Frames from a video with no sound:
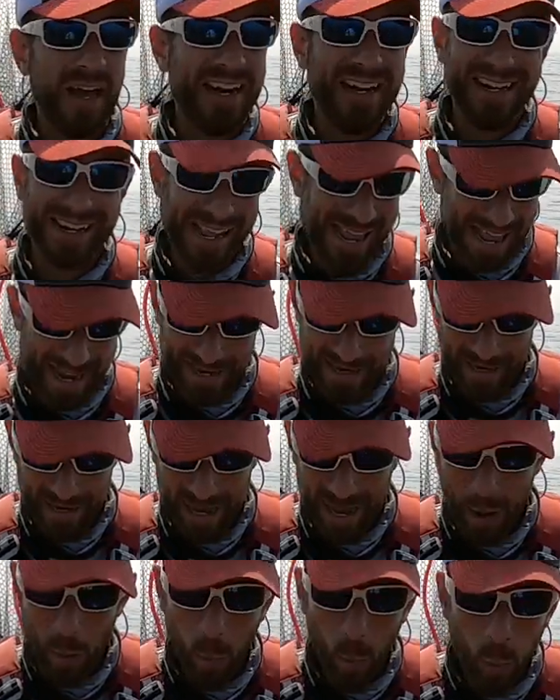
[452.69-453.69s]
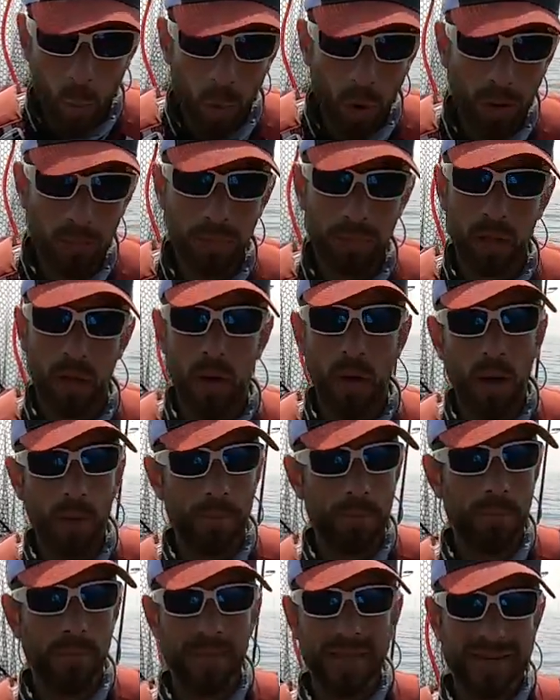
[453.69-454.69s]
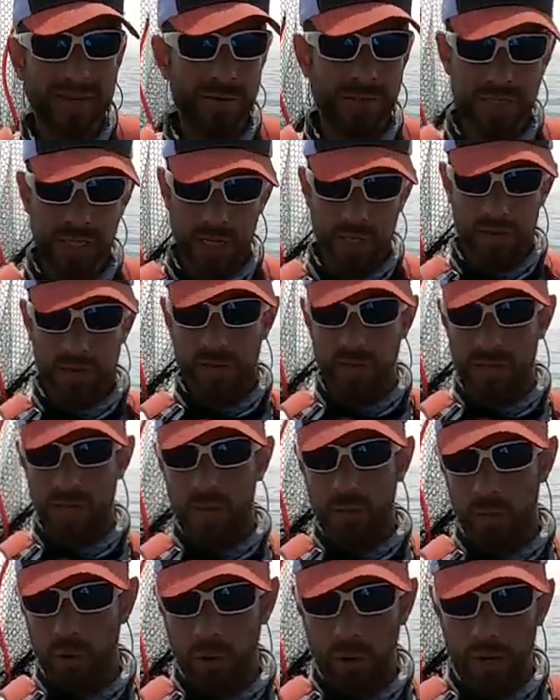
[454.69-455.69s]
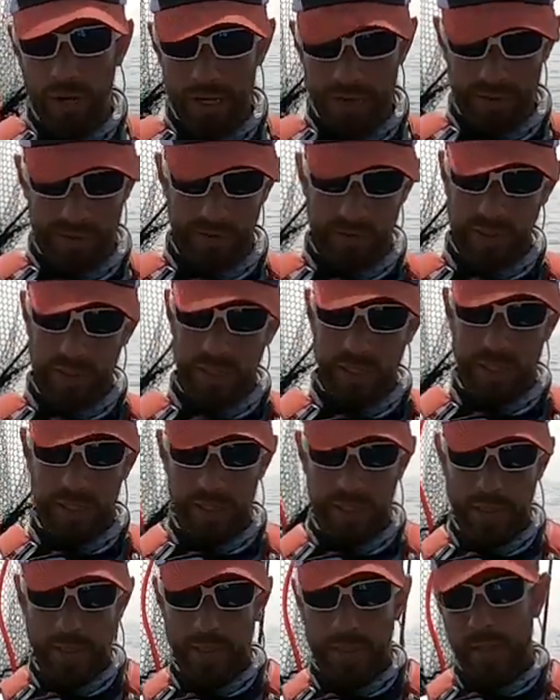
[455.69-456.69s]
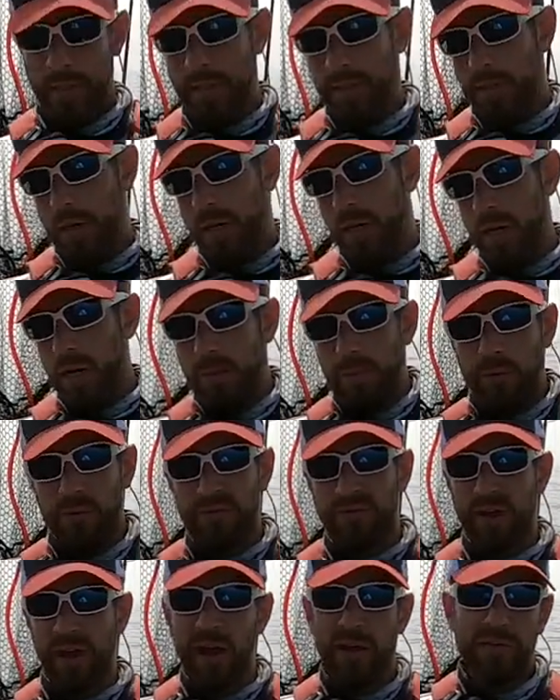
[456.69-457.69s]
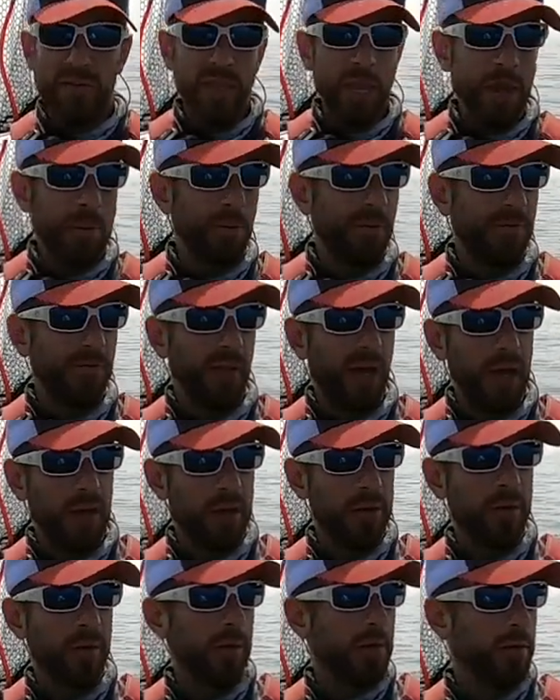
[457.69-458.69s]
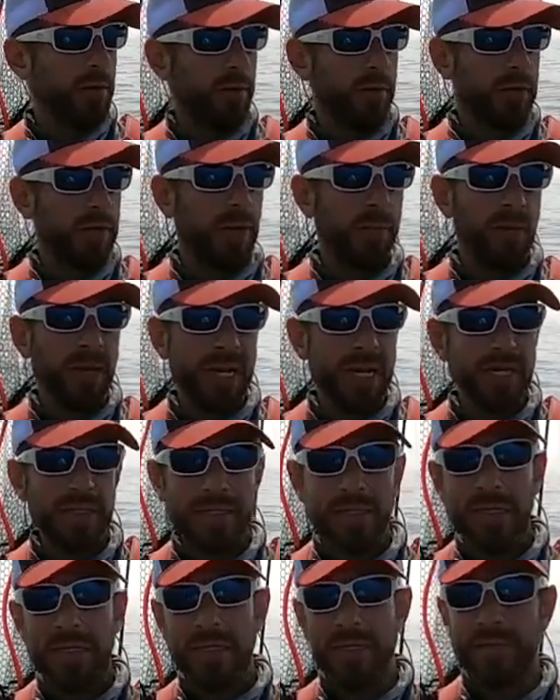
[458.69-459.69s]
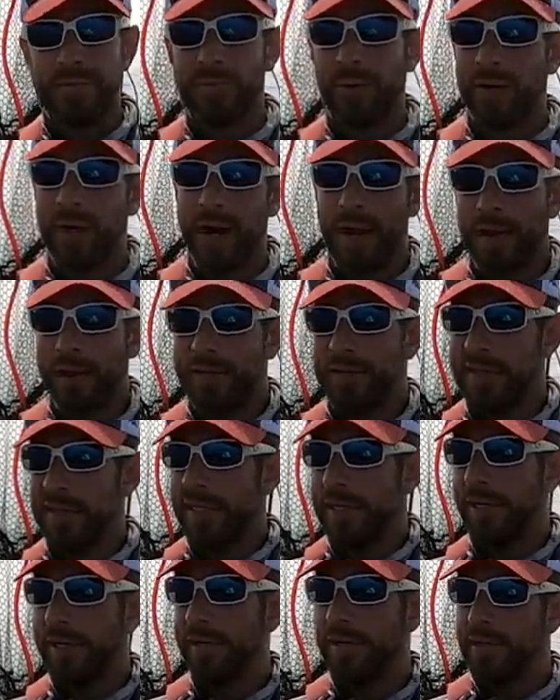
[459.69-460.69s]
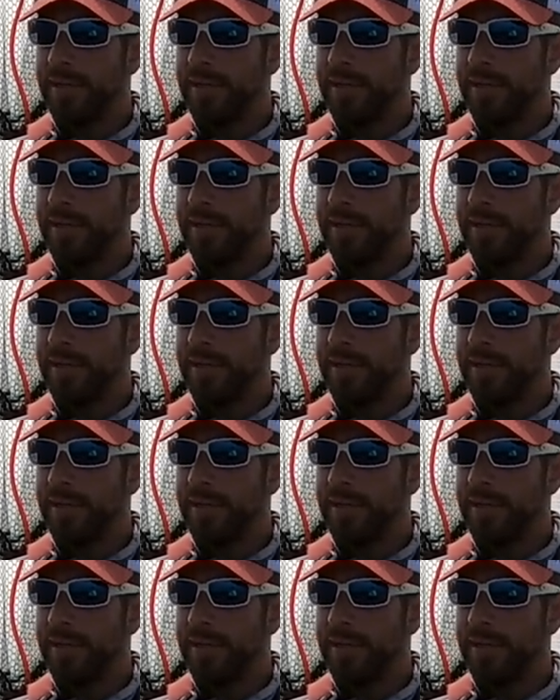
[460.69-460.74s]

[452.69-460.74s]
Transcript: I didn't get, I had one blow up and that was it. So no, no hits really. Ended up with five keeper, flounder, a couple 18s, 119.